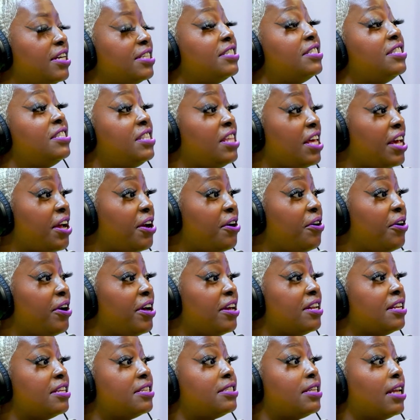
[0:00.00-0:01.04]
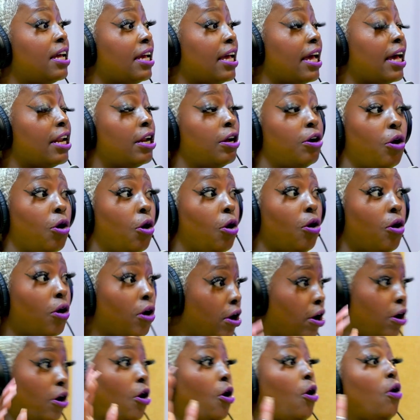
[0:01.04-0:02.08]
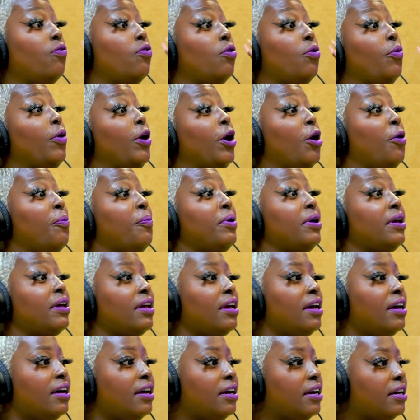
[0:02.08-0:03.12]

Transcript: that is there and it's like at an overwhelming